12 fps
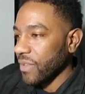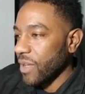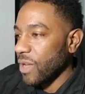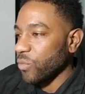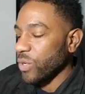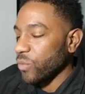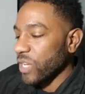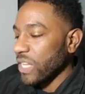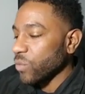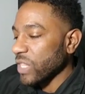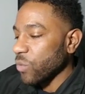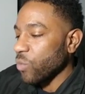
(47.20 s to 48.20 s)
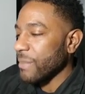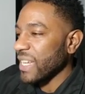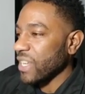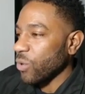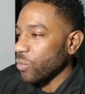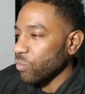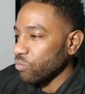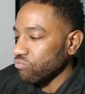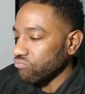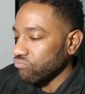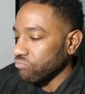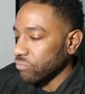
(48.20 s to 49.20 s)
How do we win with the women,
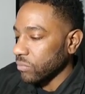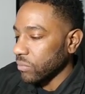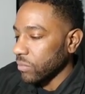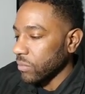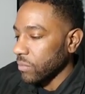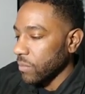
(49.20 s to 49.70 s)
though?